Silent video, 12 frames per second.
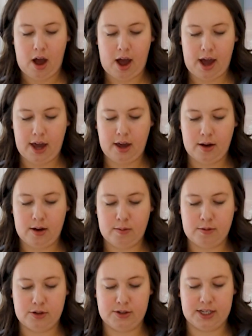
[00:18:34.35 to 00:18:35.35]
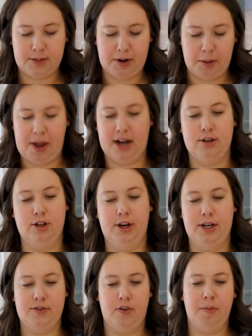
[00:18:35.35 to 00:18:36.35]
I would just like to bring back to the
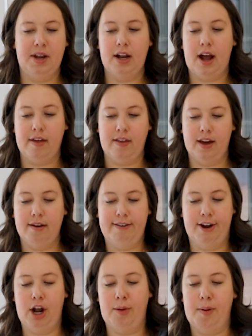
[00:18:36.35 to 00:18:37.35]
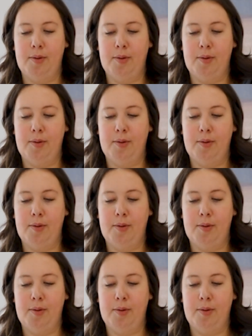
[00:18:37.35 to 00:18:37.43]
cookies for a minute. I think I figured out my